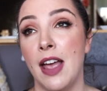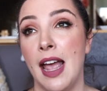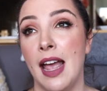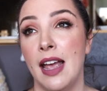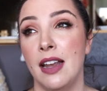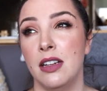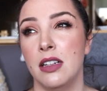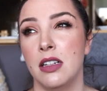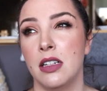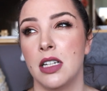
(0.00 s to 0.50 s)

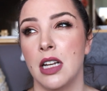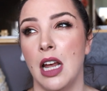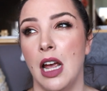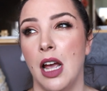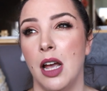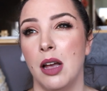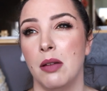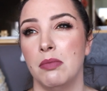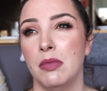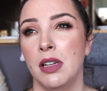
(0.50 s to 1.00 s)
and
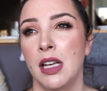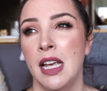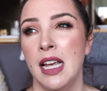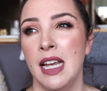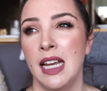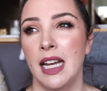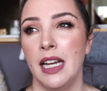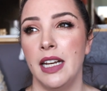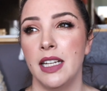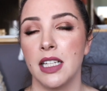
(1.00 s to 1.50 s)
um,
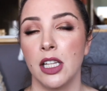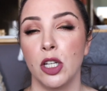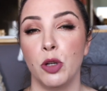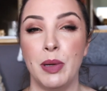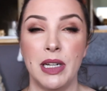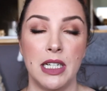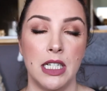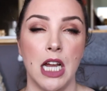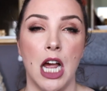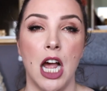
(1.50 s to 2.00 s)
it is a little
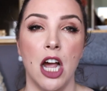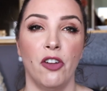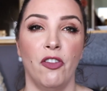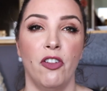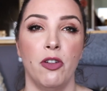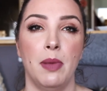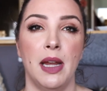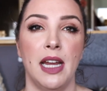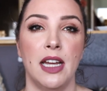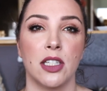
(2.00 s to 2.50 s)
bit dark
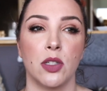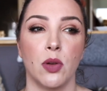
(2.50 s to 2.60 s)
for me.